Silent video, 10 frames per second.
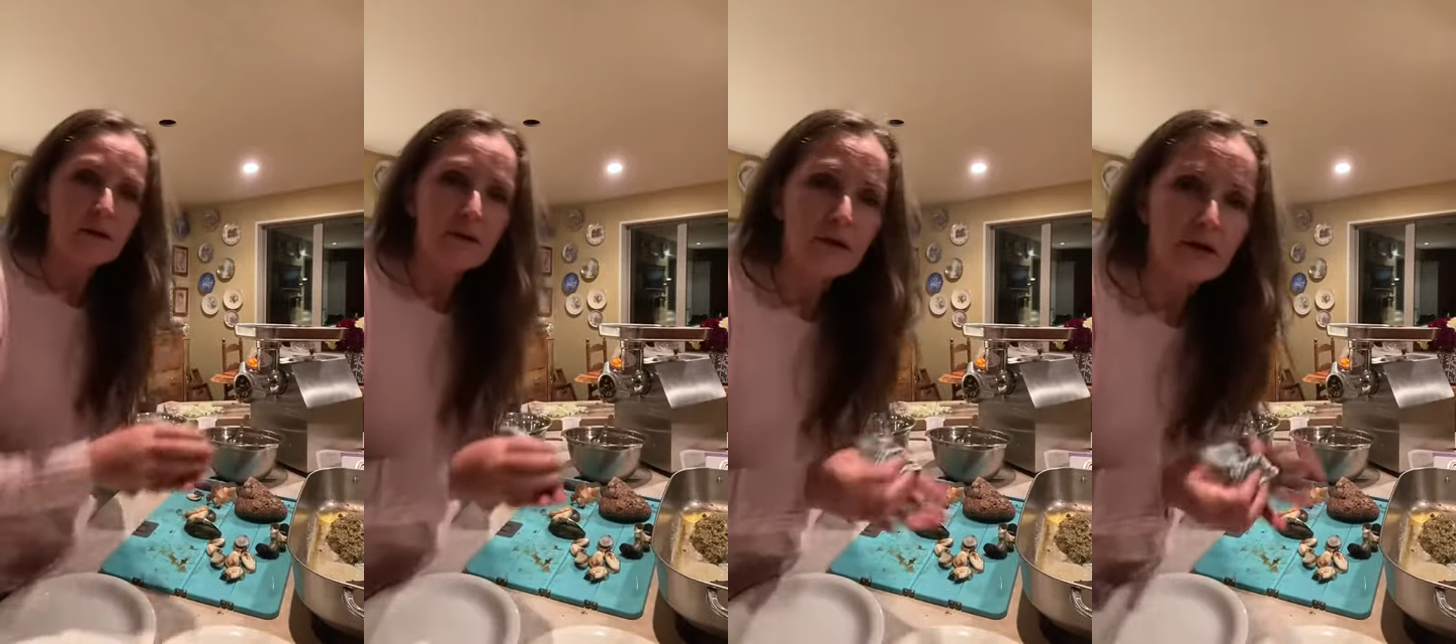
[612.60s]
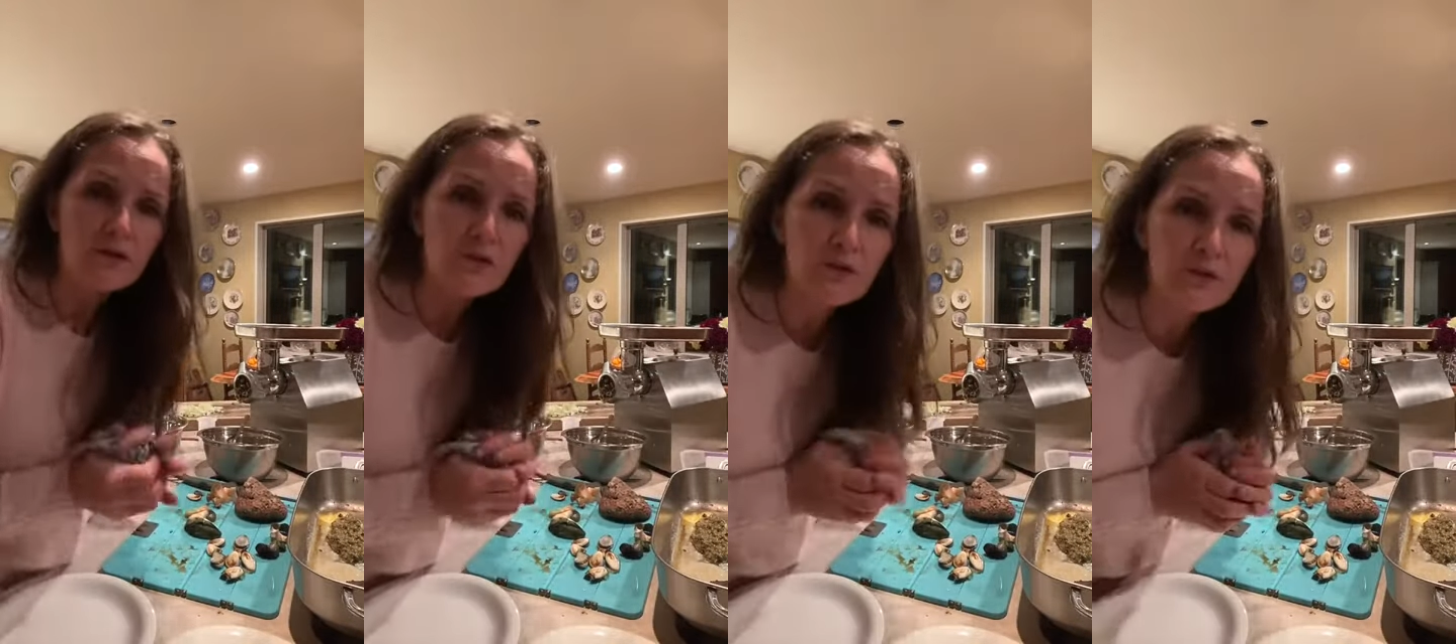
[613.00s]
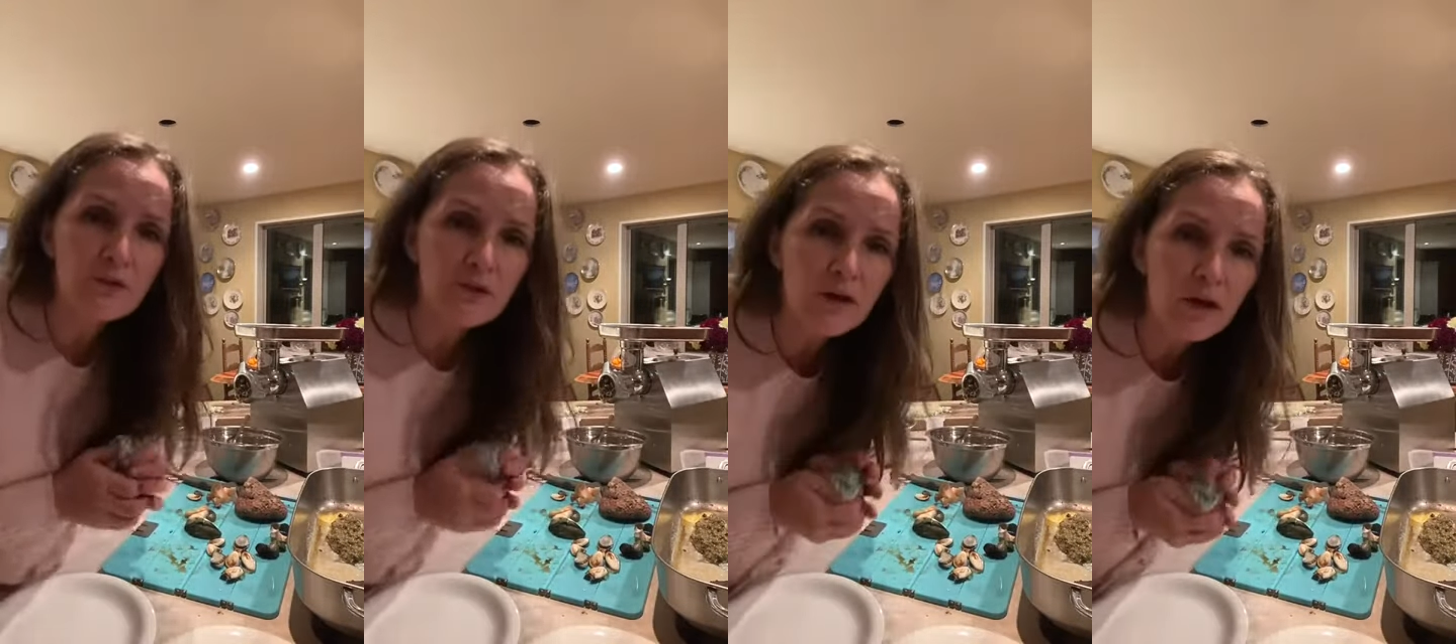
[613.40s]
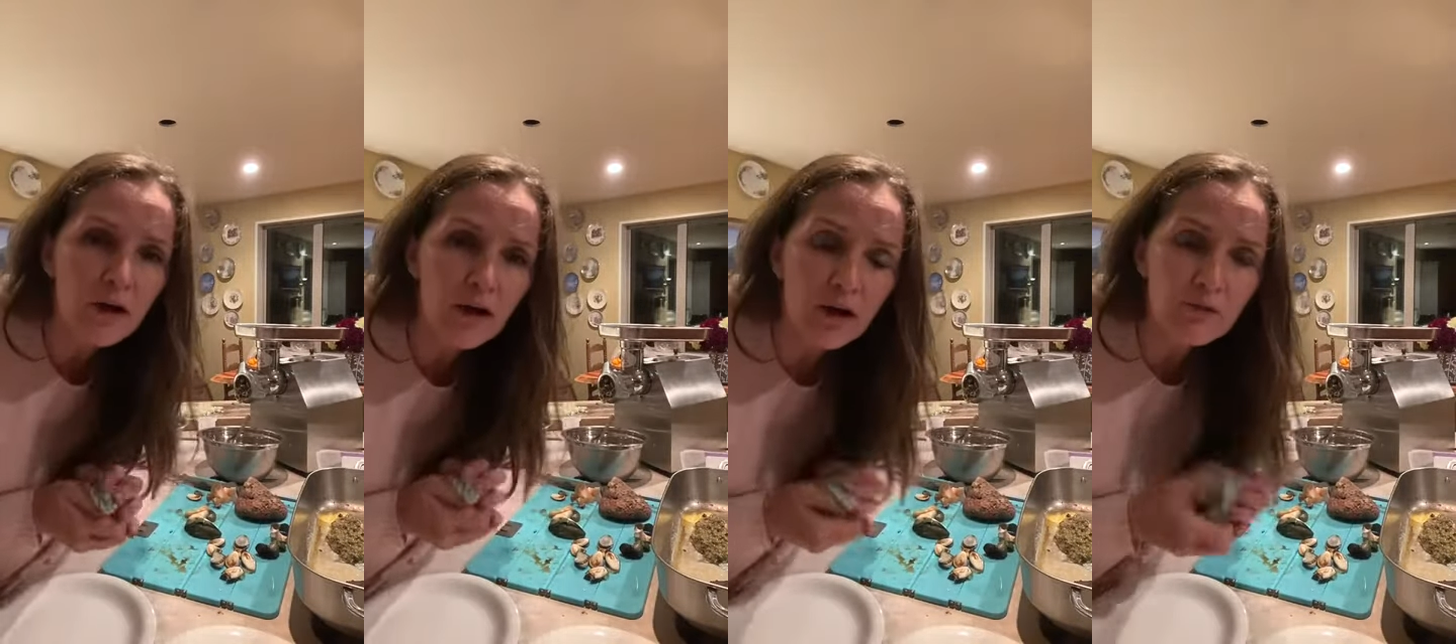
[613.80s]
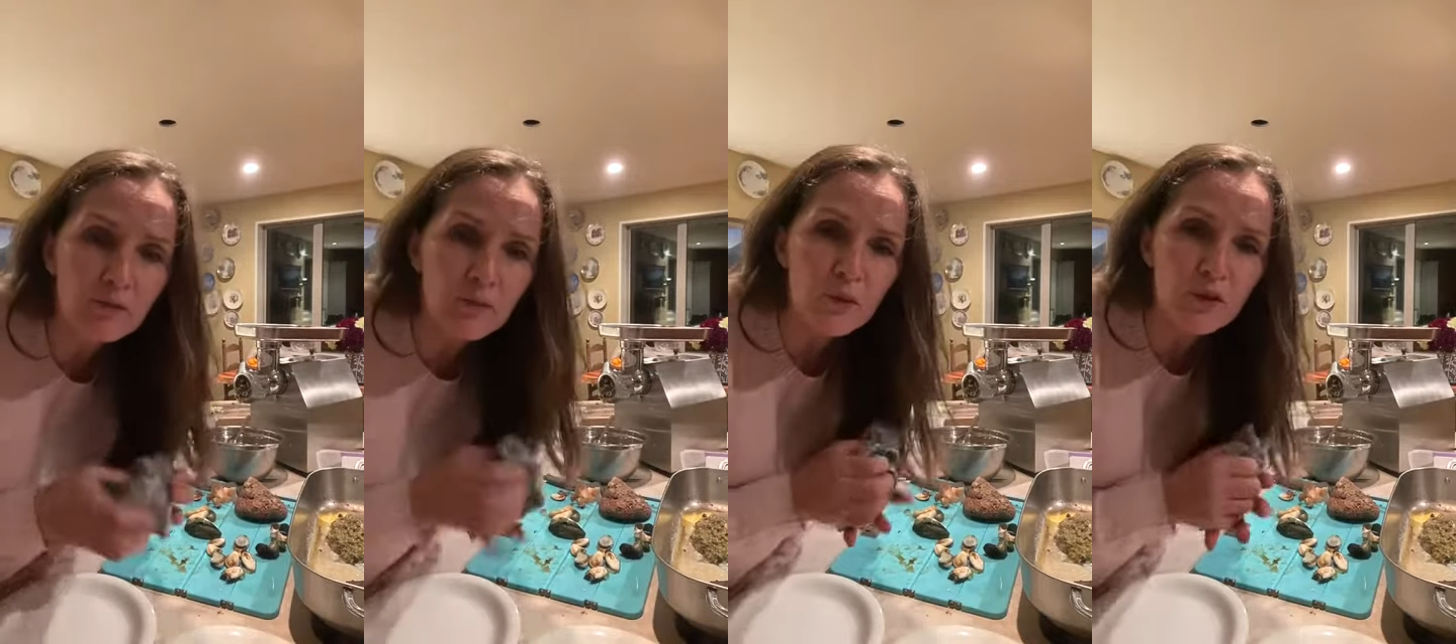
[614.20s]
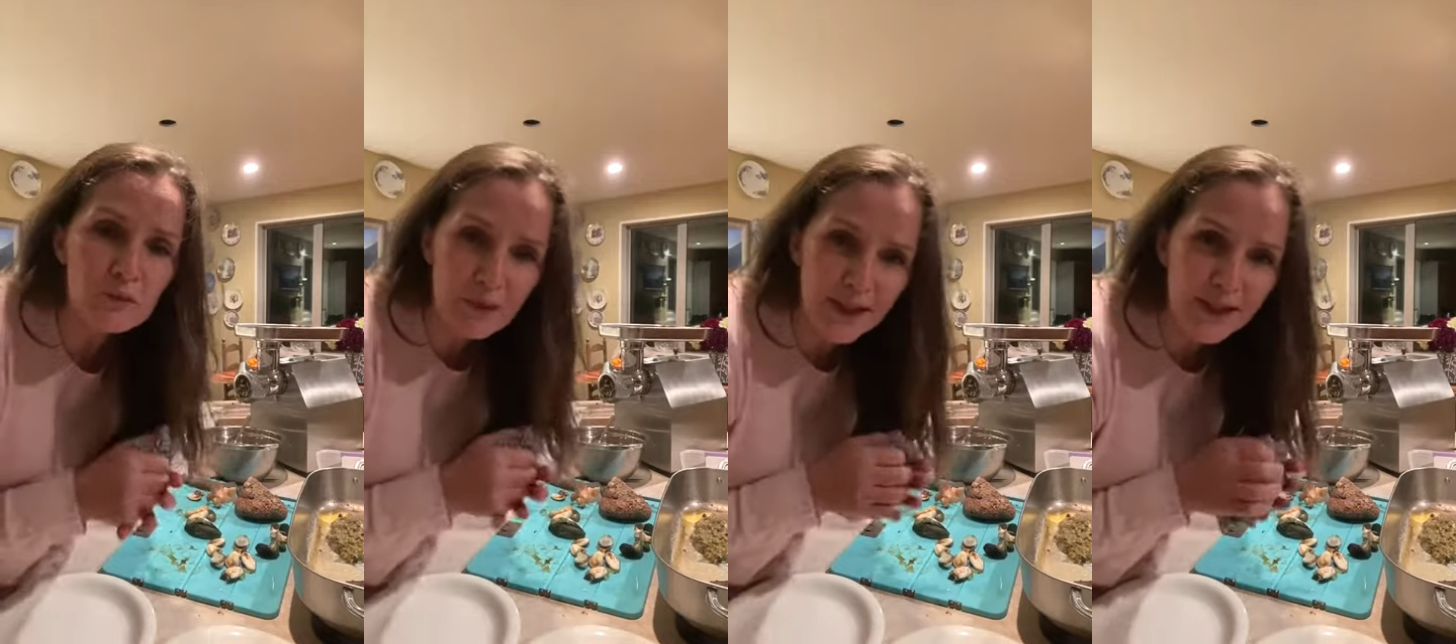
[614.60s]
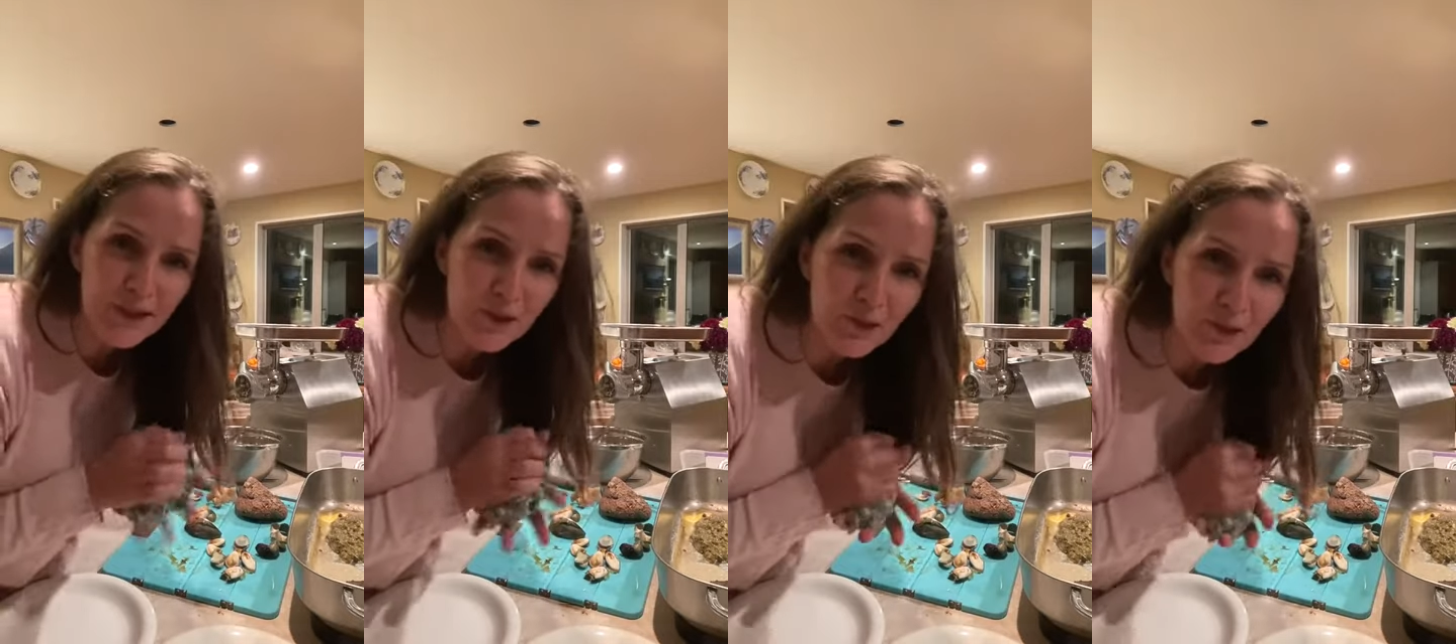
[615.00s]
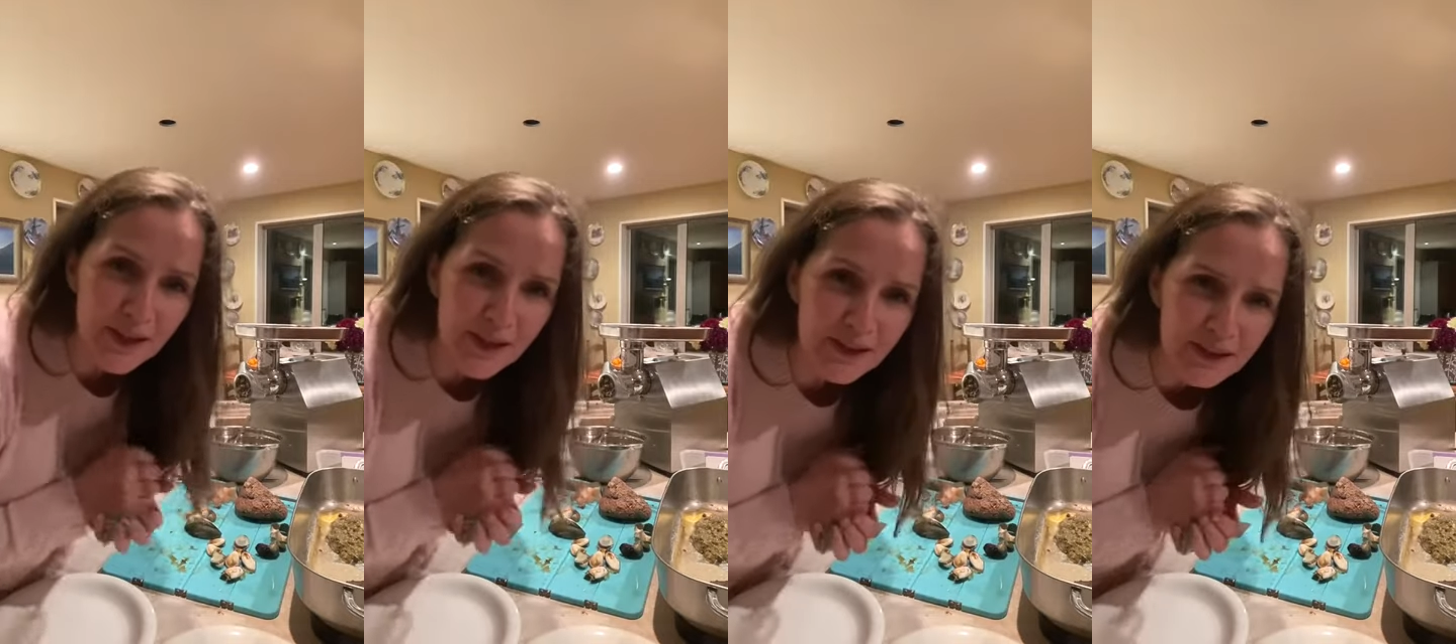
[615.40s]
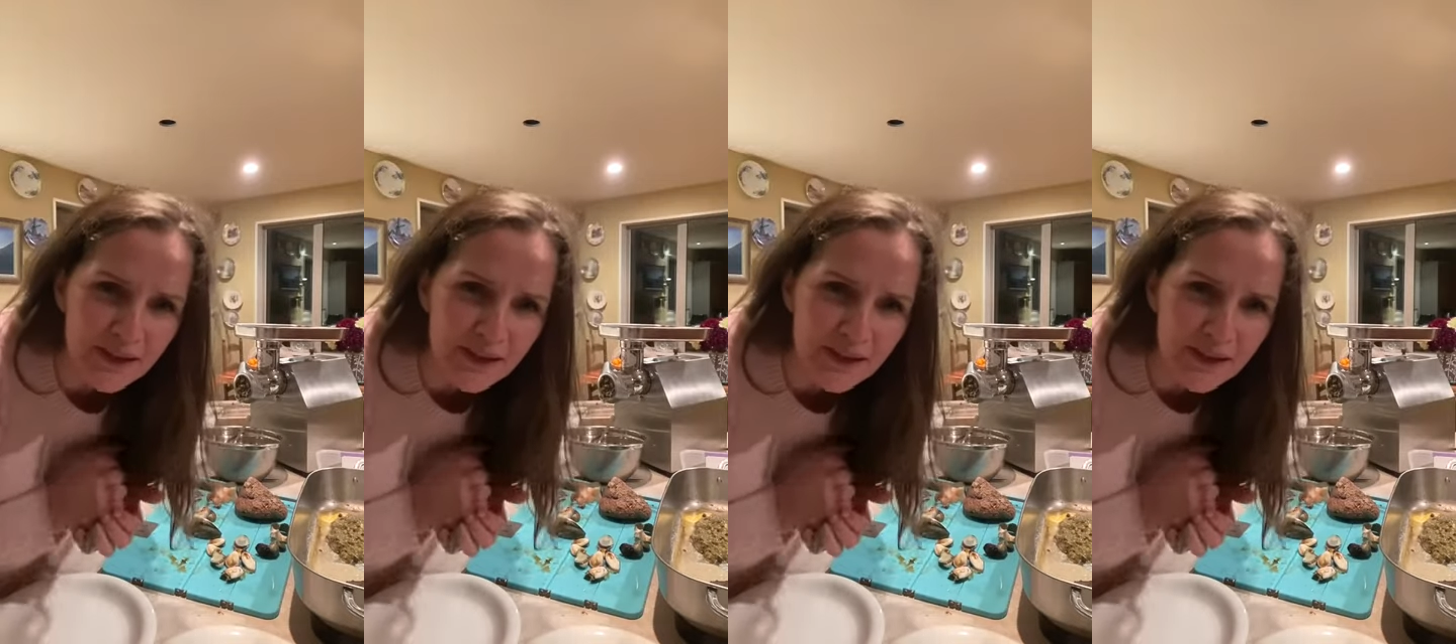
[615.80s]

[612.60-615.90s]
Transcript: Okay, I'll hi from Hawke's Bay, kia ora.